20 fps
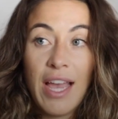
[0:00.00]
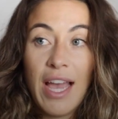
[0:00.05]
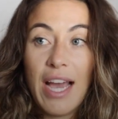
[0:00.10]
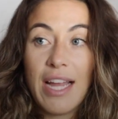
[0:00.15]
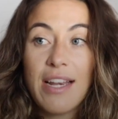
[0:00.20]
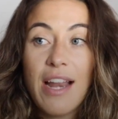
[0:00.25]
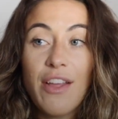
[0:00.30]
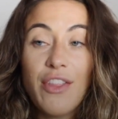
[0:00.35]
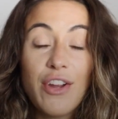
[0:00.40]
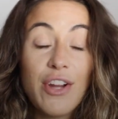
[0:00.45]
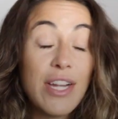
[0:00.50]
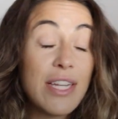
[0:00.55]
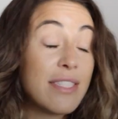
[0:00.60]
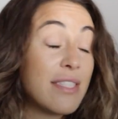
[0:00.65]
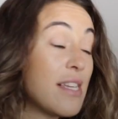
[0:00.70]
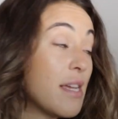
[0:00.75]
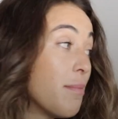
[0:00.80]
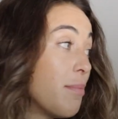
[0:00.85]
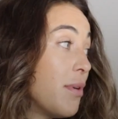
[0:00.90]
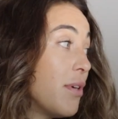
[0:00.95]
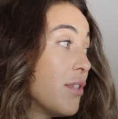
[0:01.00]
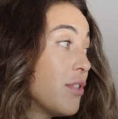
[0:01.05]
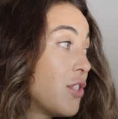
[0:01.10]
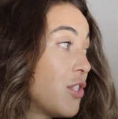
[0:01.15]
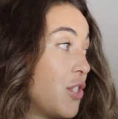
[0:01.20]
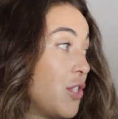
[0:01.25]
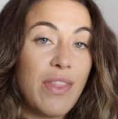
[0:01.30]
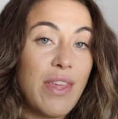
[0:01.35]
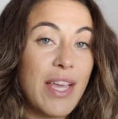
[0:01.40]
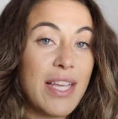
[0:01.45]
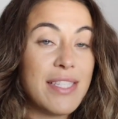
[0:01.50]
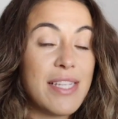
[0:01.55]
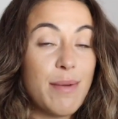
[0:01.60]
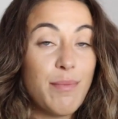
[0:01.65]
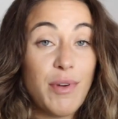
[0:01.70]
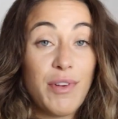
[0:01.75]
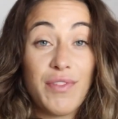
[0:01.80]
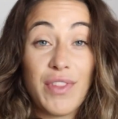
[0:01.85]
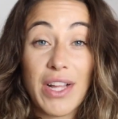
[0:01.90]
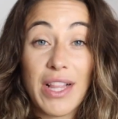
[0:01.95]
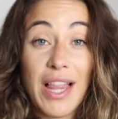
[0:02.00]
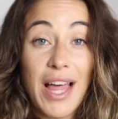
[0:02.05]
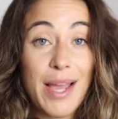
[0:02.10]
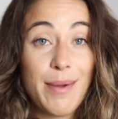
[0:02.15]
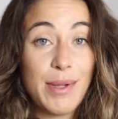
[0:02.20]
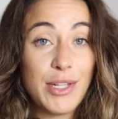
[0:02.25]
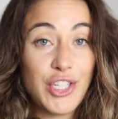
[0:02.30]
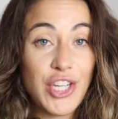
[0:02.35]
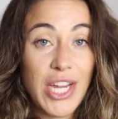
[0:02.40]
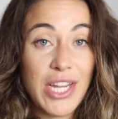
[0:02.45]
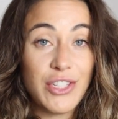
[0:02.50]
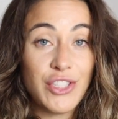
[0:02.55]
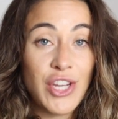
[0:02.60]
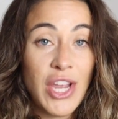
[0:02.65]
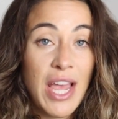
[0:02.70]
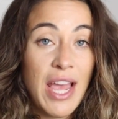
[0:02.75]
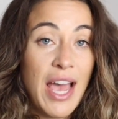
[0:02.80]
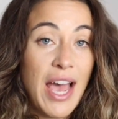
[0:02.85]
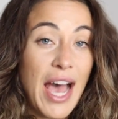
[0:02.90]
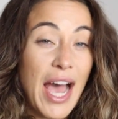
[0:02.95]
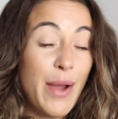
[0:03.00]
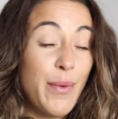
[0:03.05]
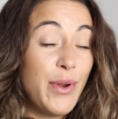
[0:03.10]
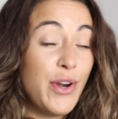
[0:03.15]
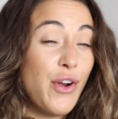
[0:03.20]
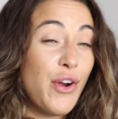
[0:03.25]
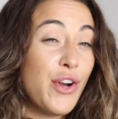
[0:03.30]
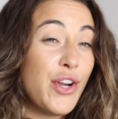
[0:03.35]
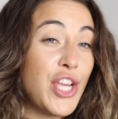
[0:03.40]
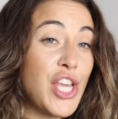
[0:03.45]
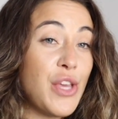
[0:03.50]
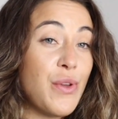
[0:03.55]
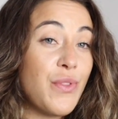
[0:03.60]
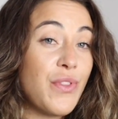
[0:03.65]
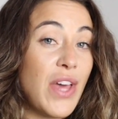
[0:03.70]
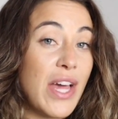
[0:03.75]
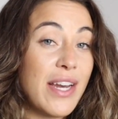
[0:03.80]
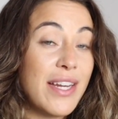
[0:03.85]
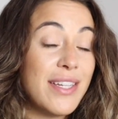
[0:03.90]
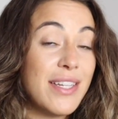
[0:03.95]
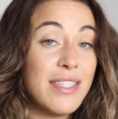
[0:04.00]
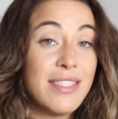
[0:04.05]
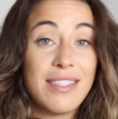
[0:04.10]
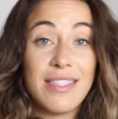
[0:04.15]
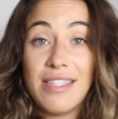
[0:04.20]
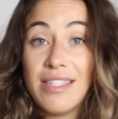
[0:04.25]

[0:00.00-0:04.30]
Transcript: Another example, to the example of the climate change, I would argue that it is